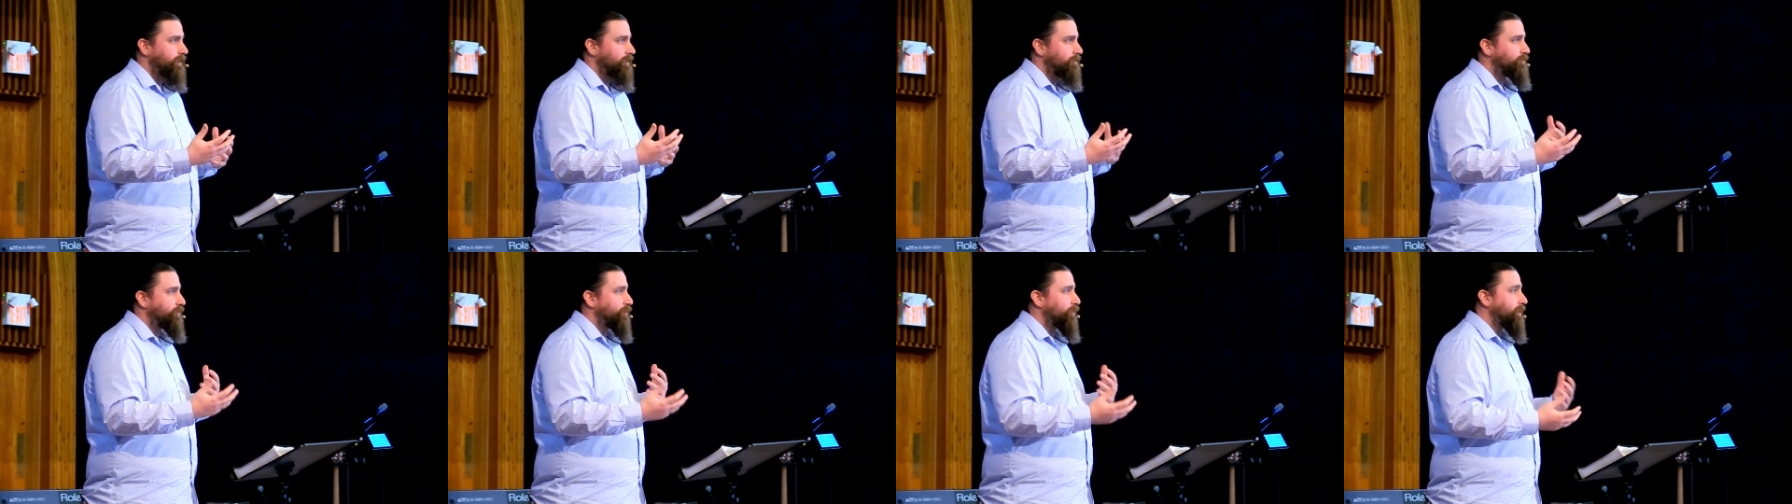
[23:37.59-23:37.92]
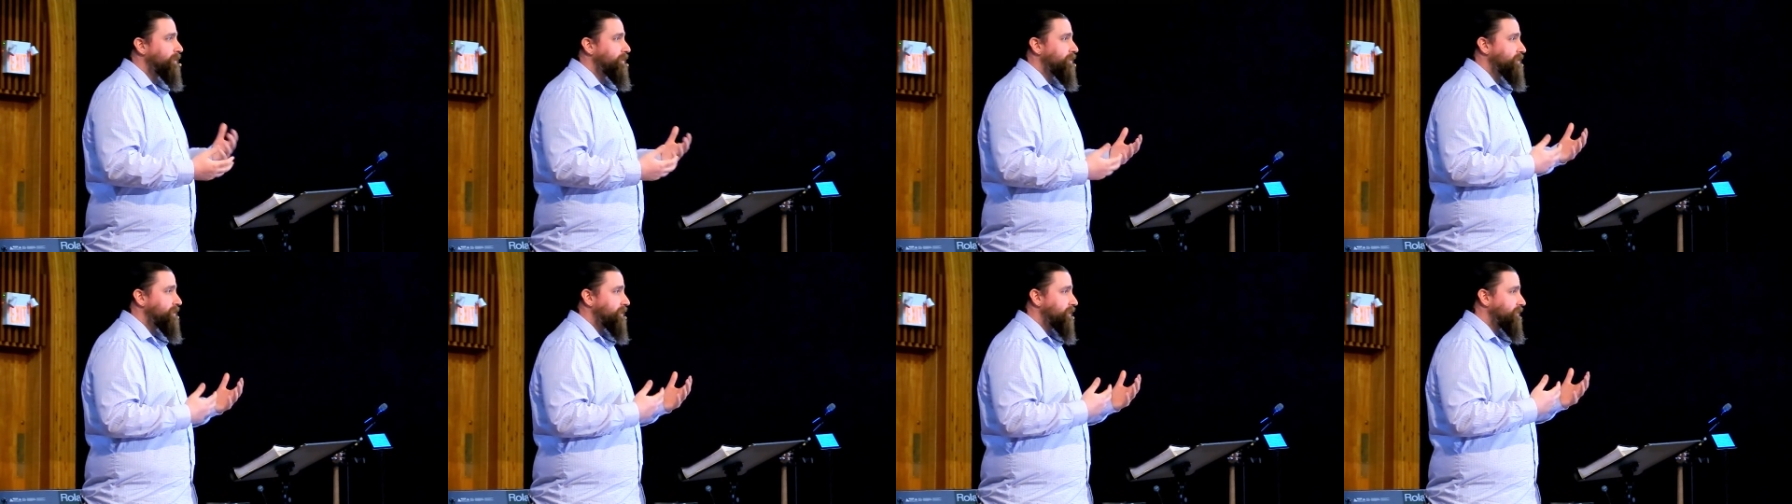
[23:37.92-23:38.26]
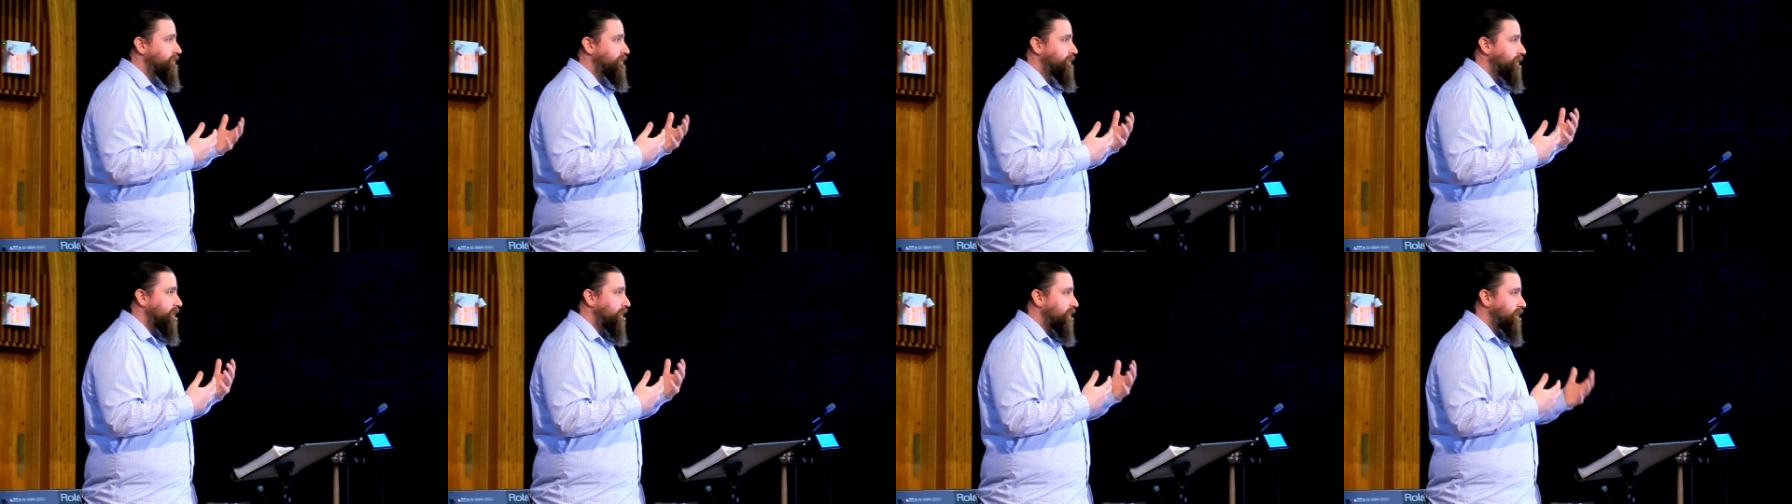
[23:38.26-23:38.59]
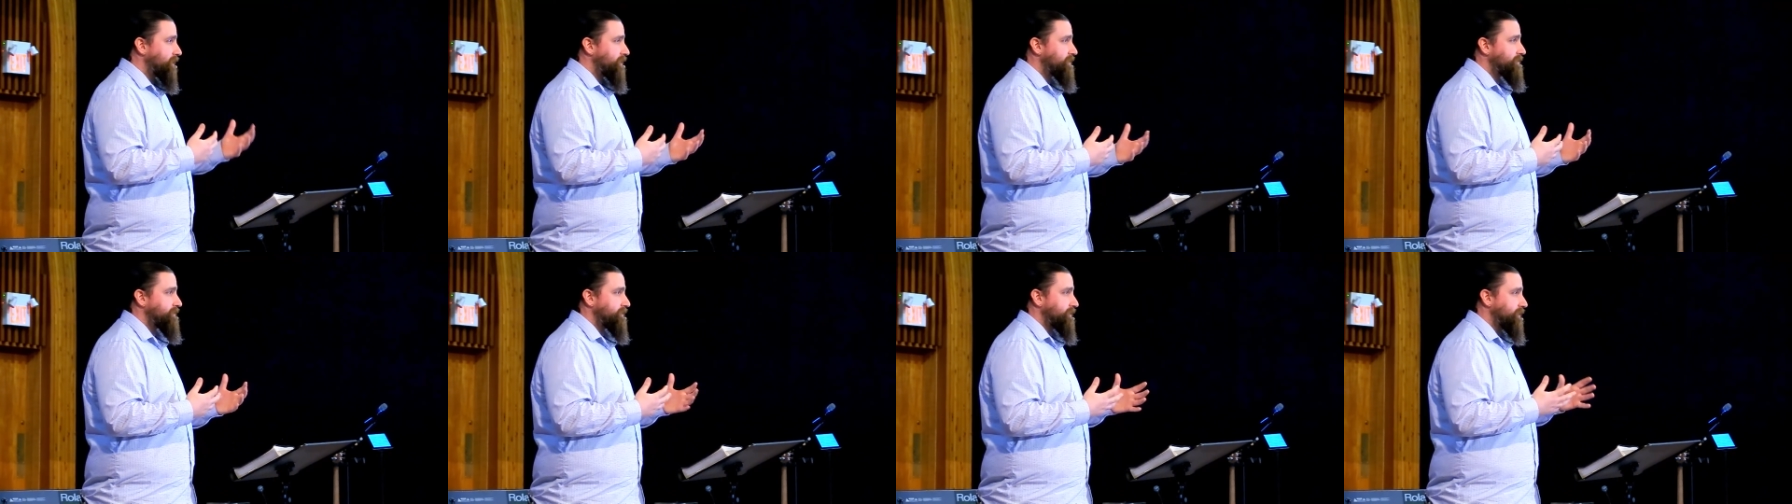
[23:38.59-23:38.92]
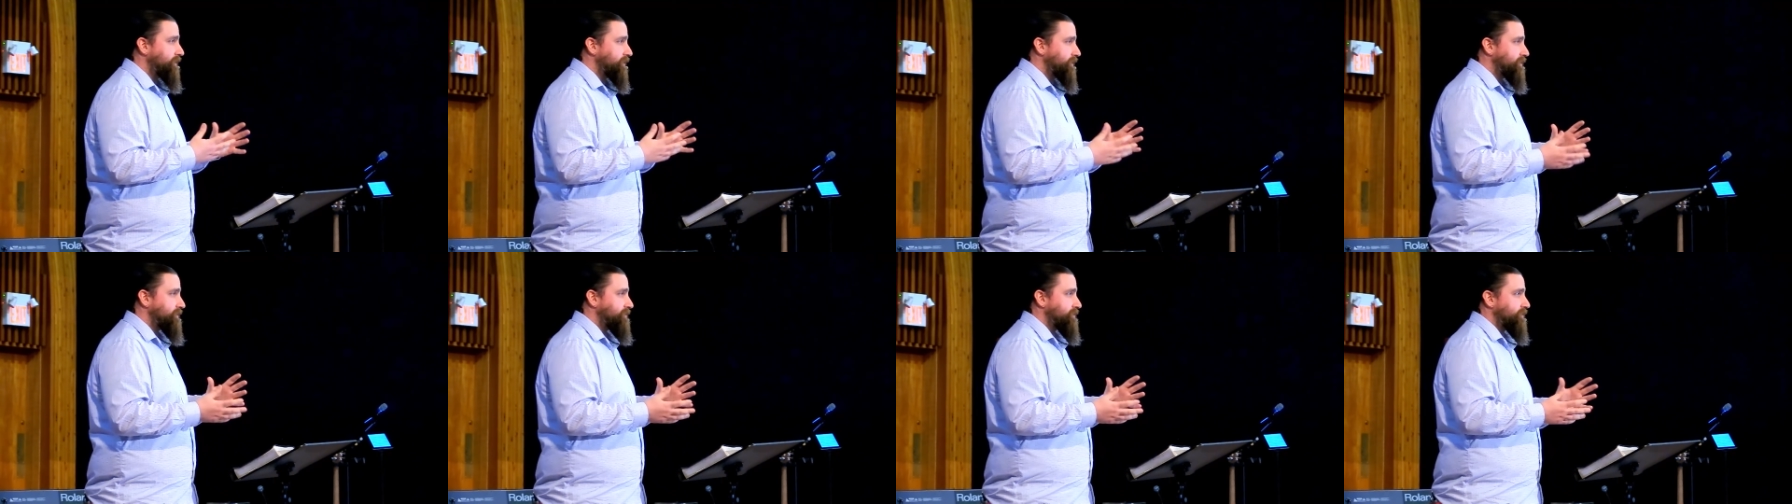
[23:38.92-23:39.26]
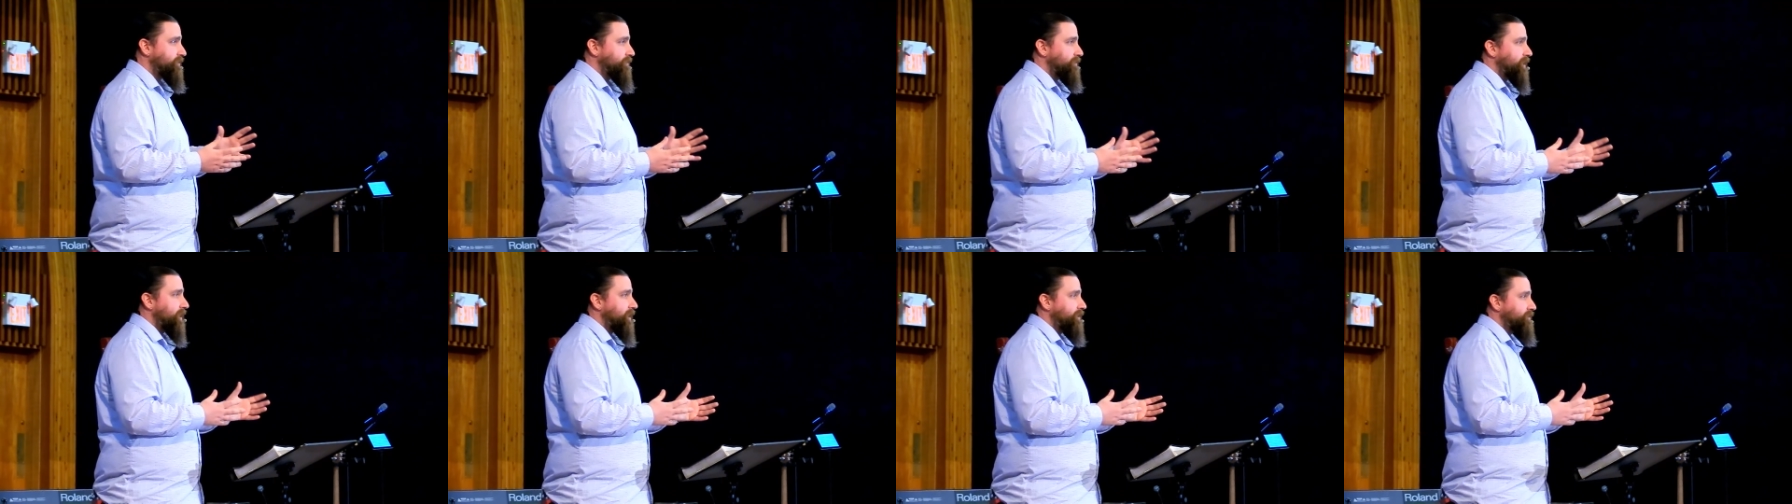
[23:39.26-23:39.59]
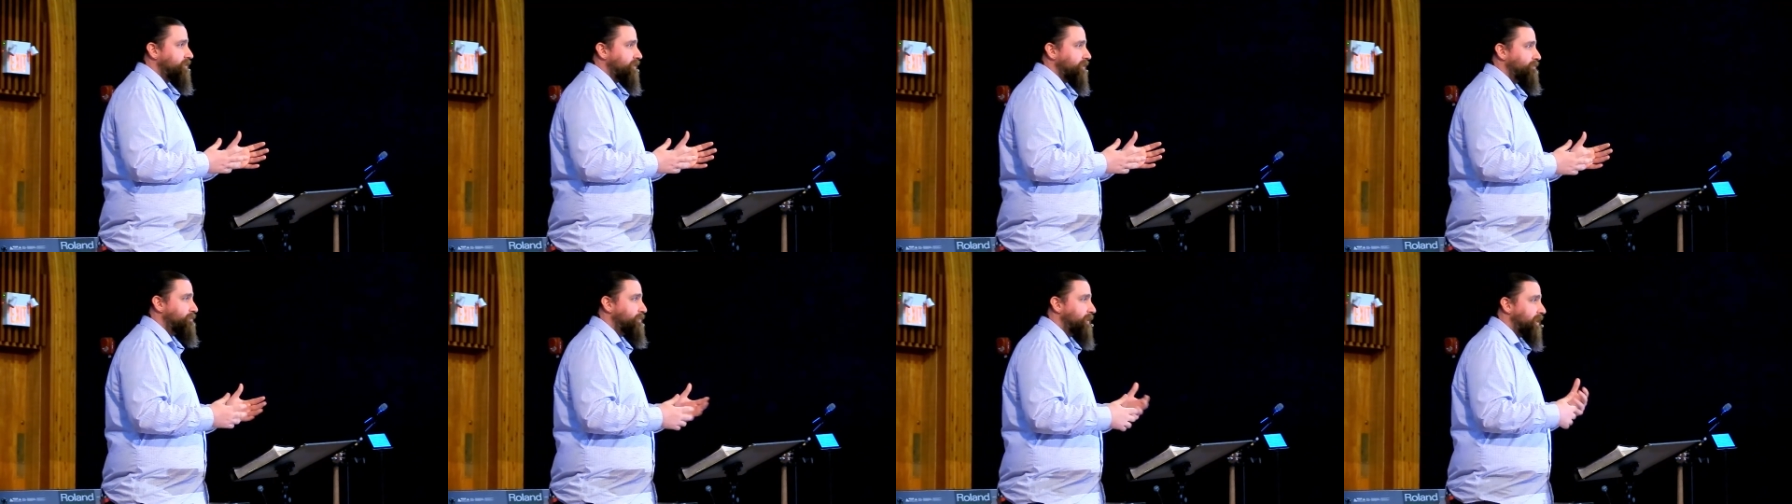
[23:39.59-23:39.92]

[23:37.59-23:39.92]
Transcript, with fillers: pointing us in this direction,